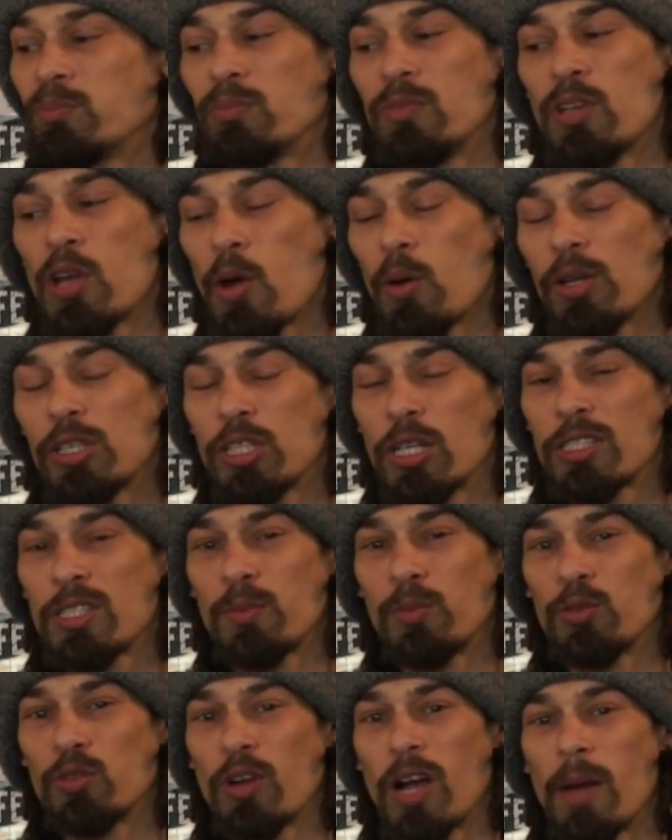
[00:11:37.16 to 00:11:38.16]
no
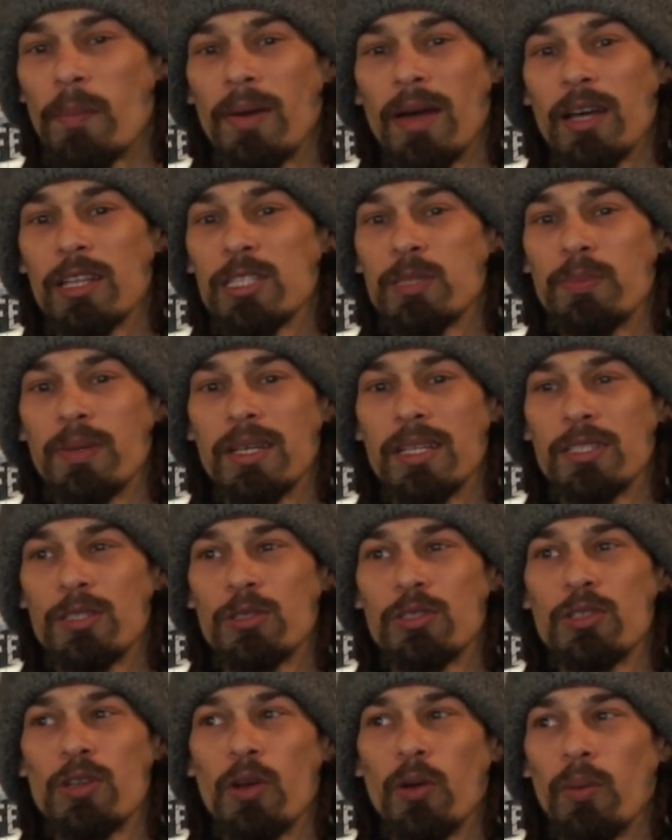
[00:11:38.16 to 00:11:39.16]
adjustable dropouts because
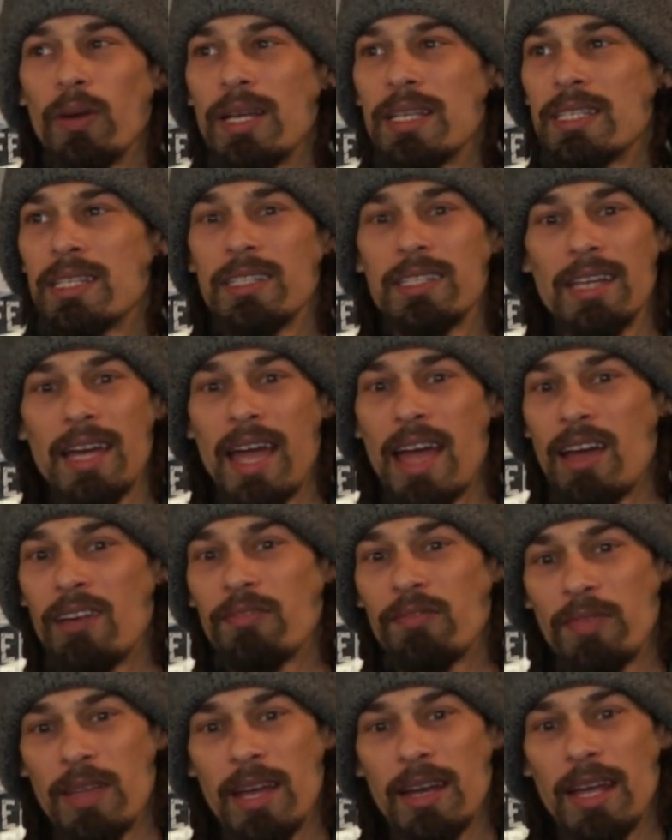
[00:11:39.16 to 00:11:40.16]
there's no reason to
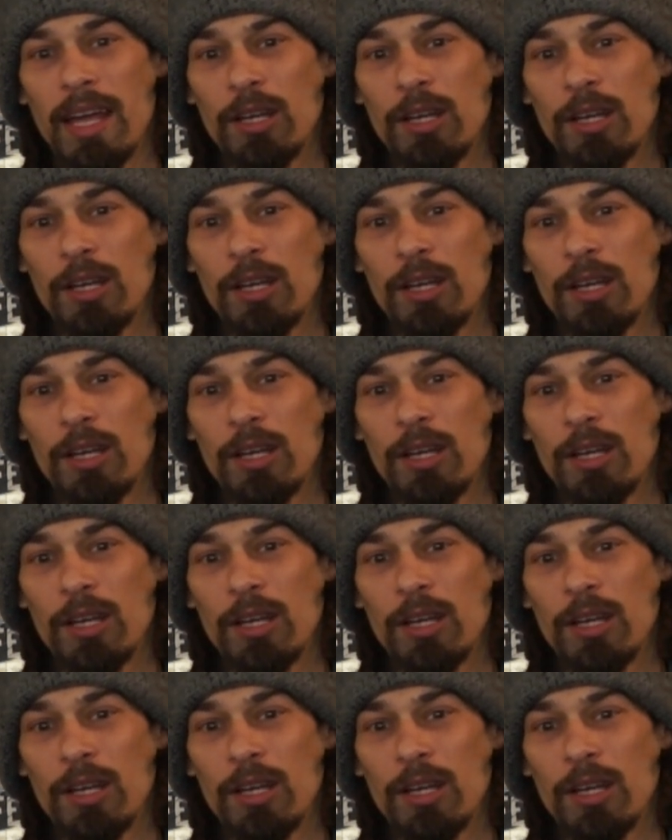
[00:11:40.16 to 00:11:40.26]
have that